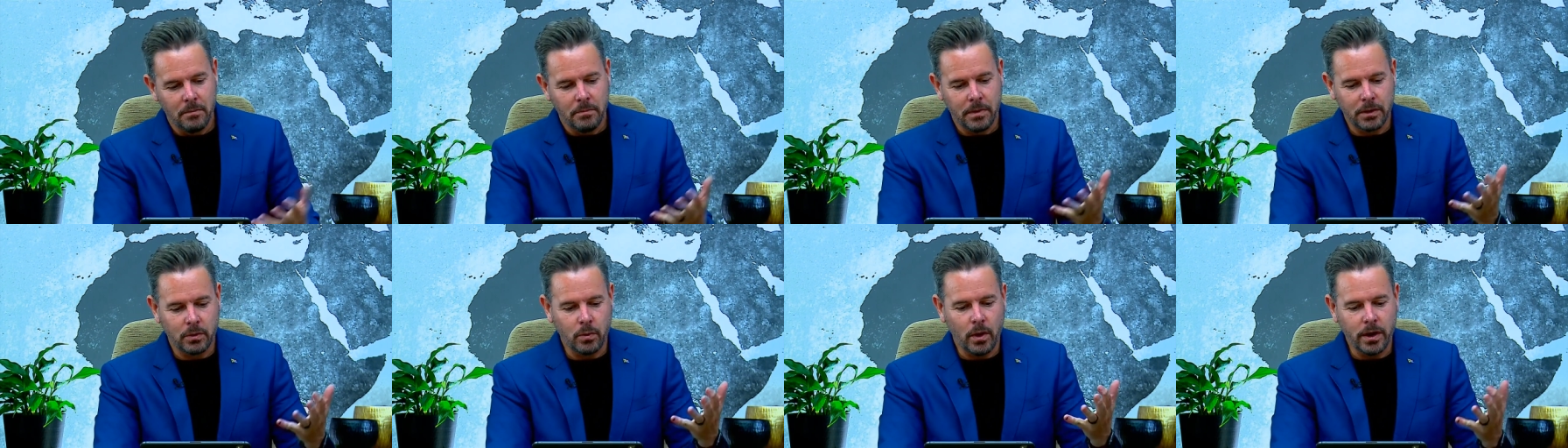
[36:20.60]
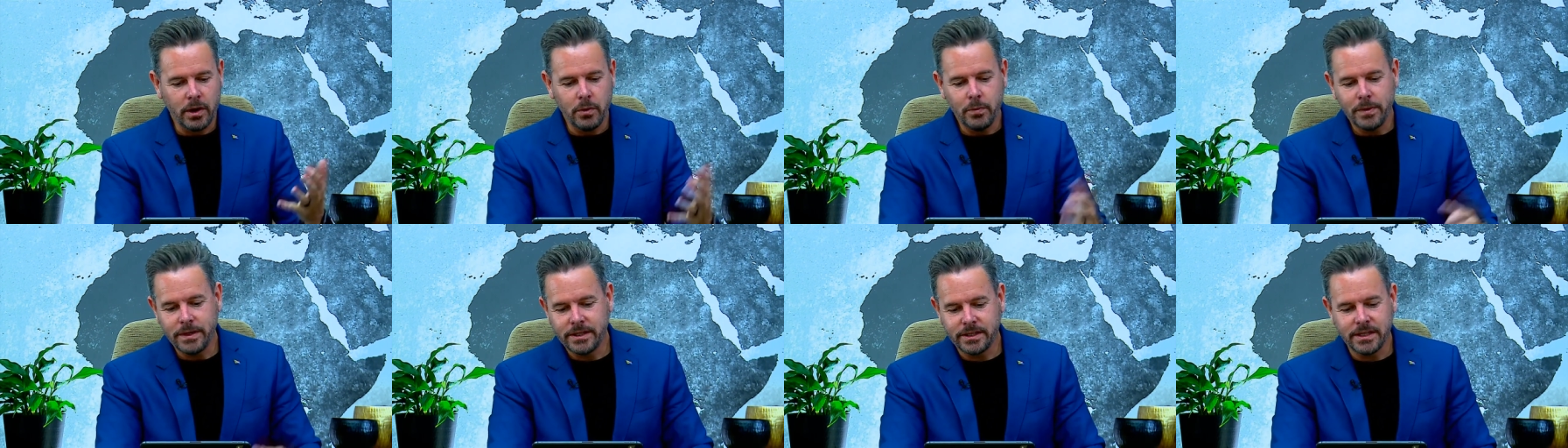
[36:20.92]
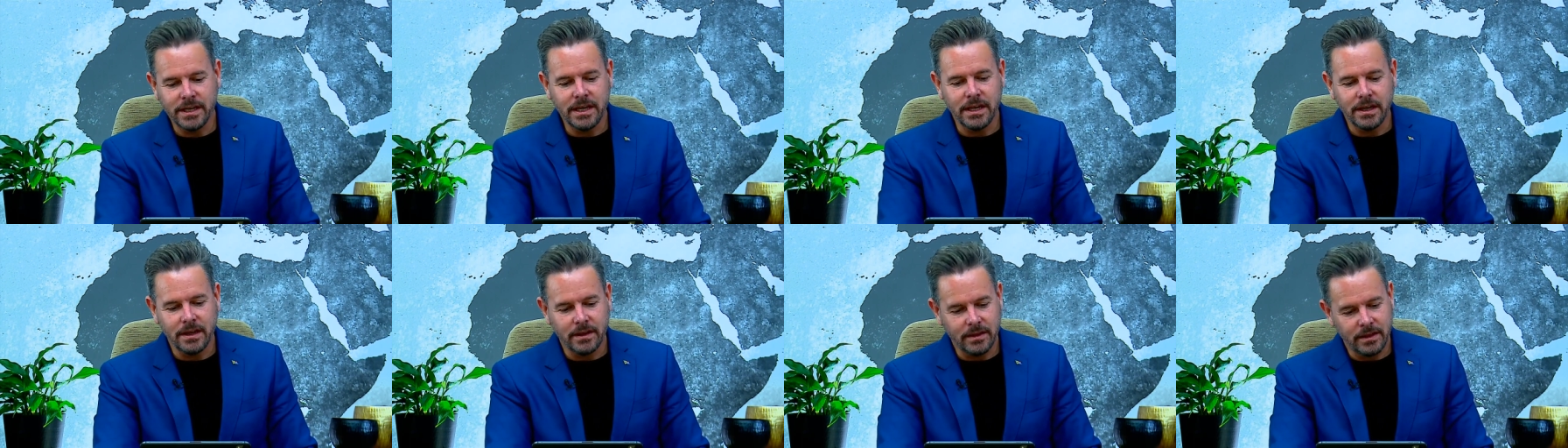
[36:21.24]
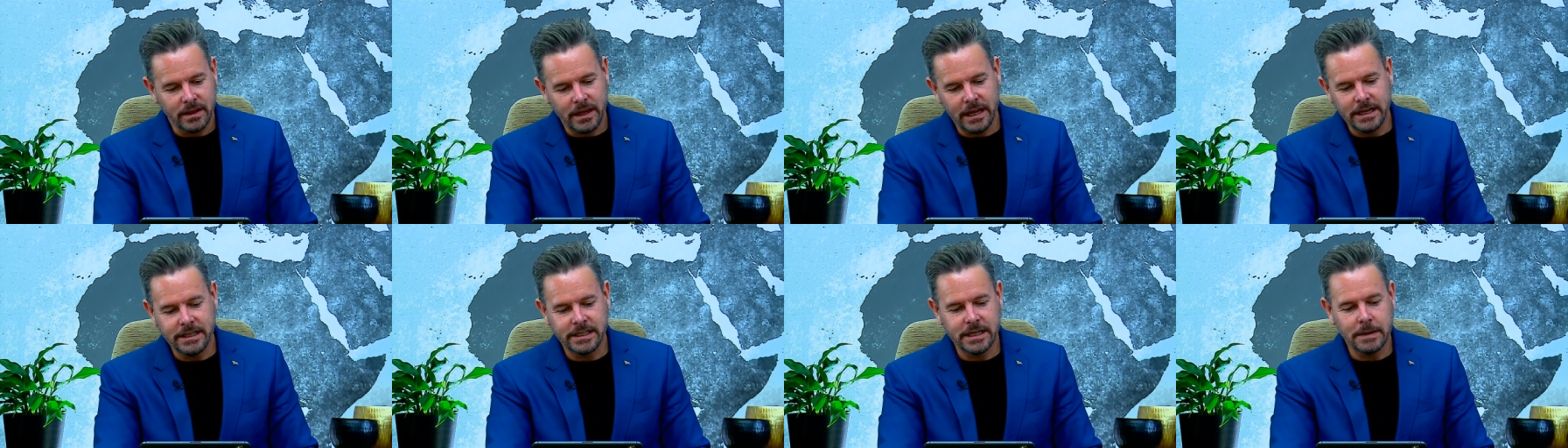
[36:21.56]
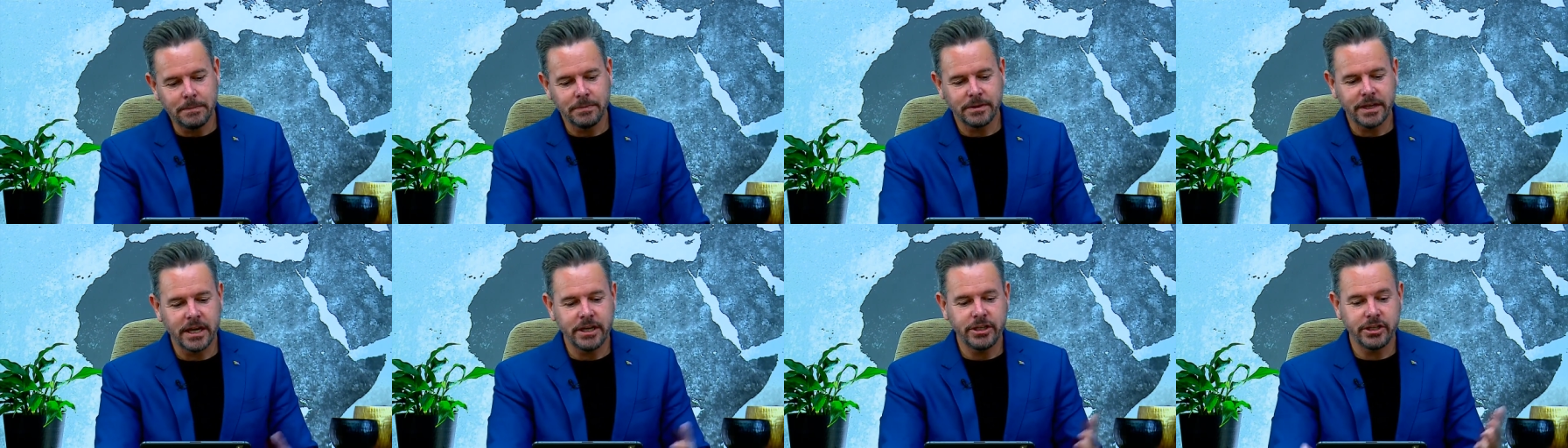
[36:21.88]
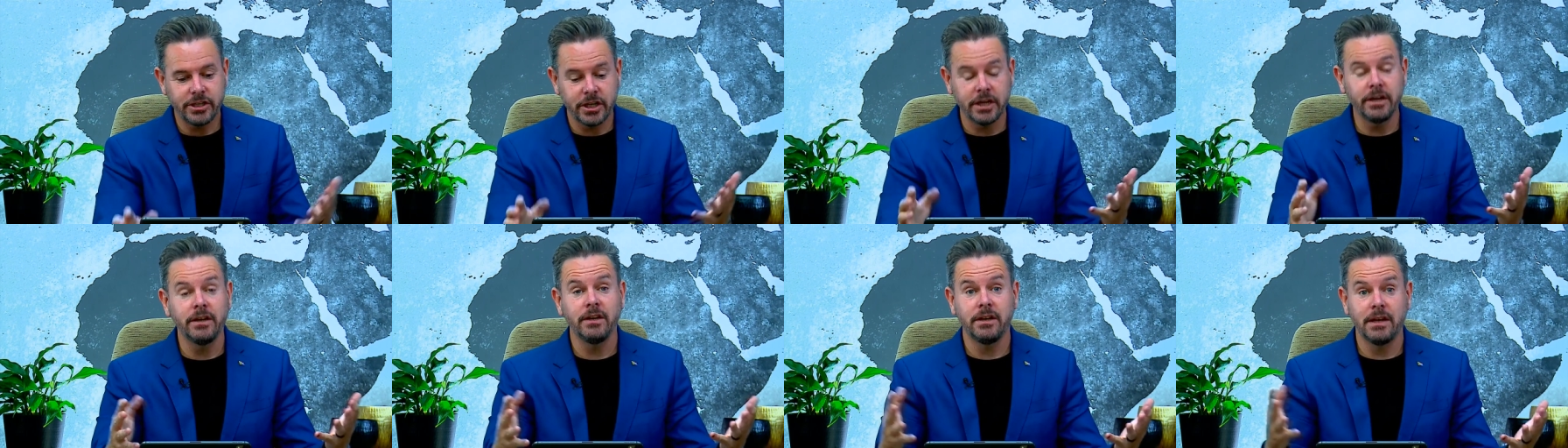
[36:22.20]
But what do we see in
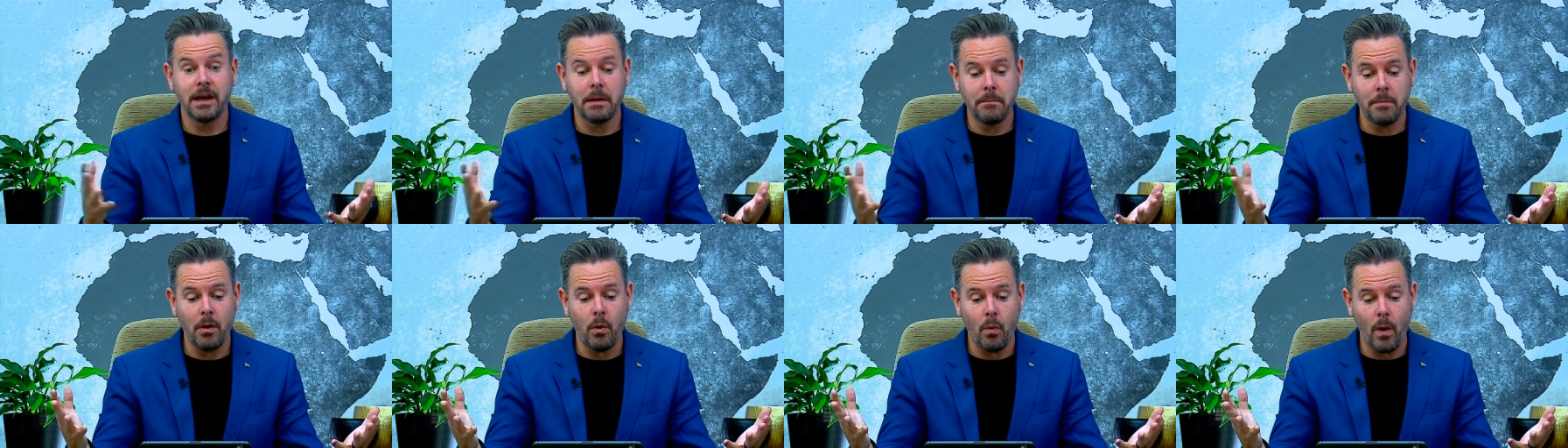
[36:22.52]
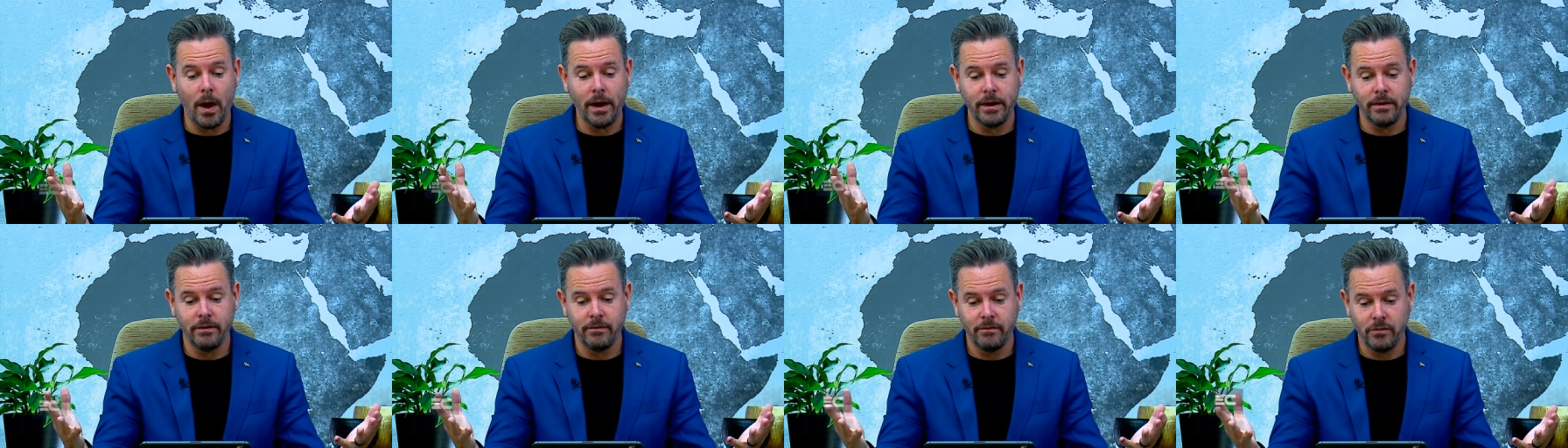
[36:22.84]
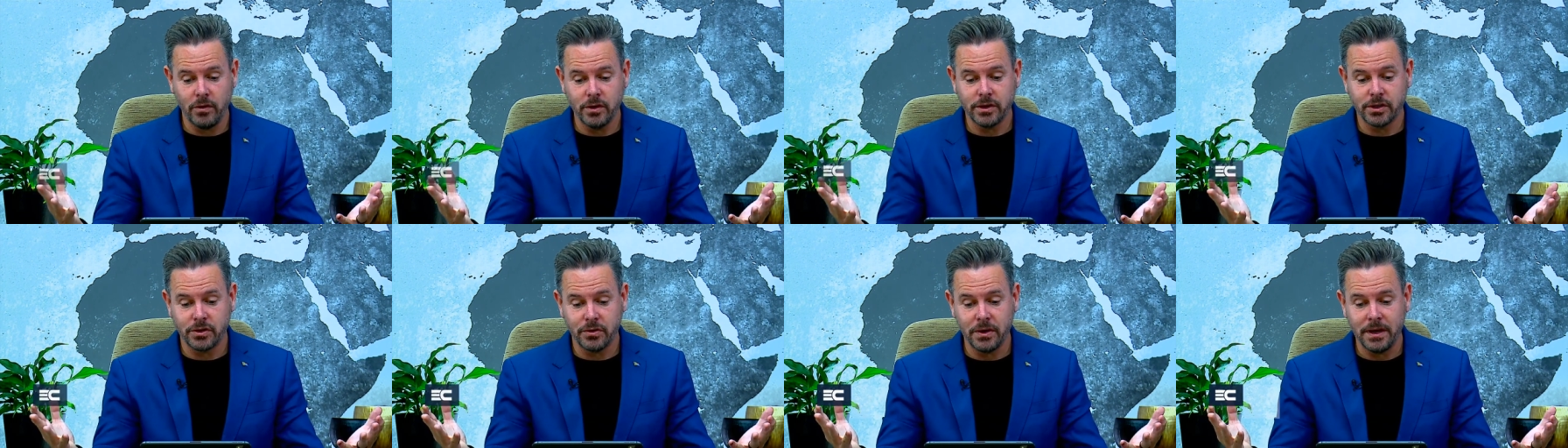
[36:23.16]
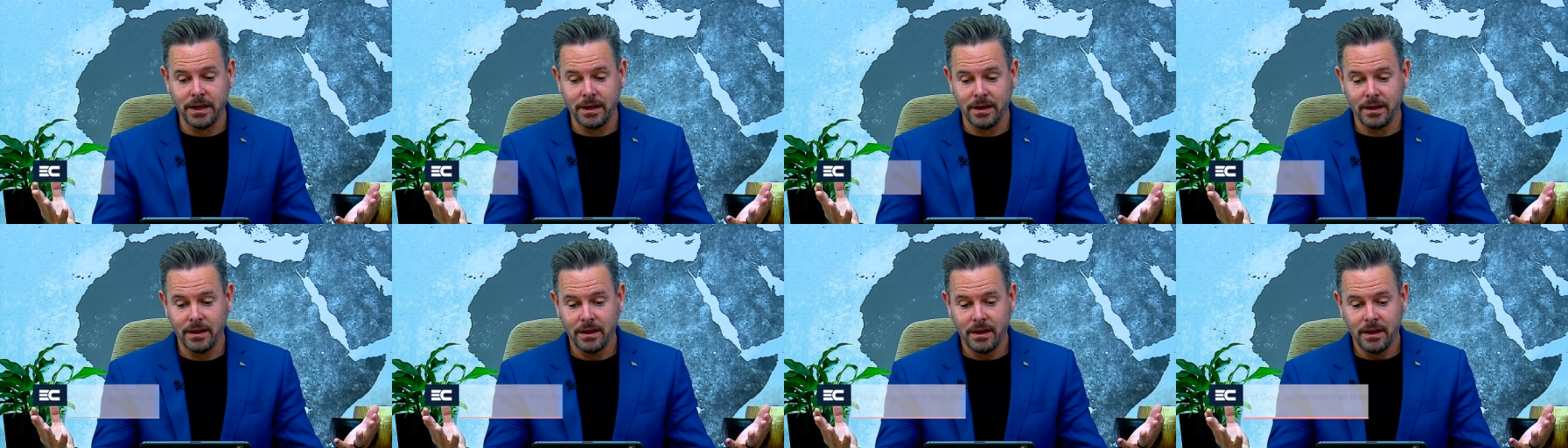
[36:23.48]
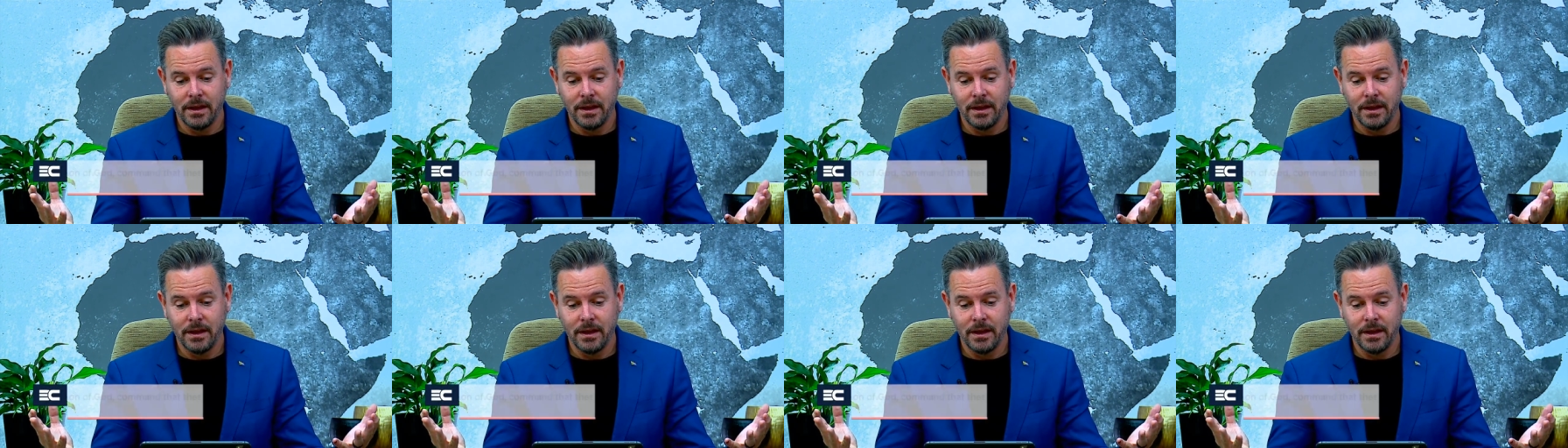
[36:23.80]
temptation number one, verse three?